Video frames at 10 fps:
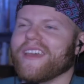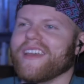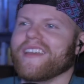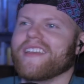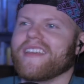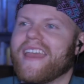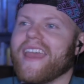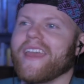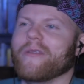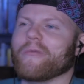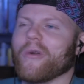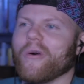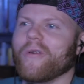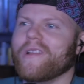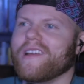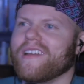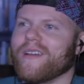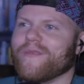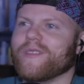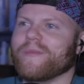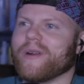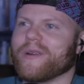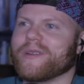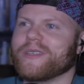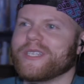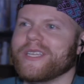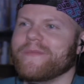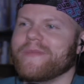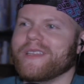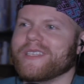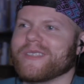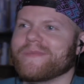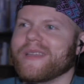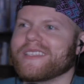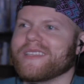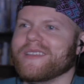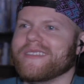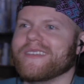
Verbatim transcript: the head role of the partnership, he just basically